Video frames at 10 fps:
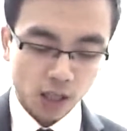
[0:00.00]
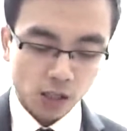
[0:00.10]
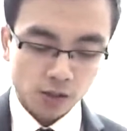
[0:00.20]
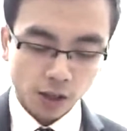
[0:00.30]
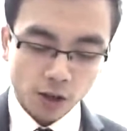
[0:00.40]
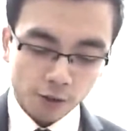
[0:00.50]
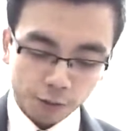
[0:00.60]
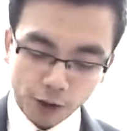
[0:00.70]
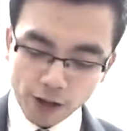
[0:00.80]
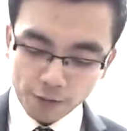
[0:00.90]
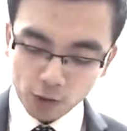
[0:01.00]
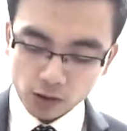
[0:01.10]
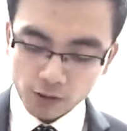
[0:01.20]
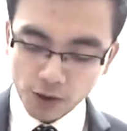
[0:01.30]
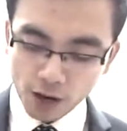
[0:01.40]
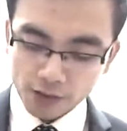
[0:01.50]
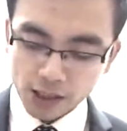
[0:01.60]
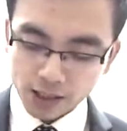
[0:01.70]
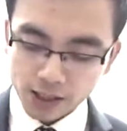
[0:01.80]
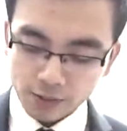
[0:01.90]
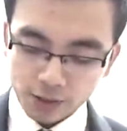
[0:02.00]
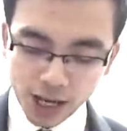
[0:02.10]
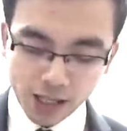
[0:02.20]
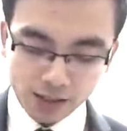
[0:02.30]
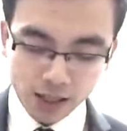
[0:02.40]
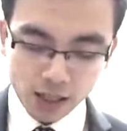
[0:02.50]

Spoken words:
So 345, tick for that.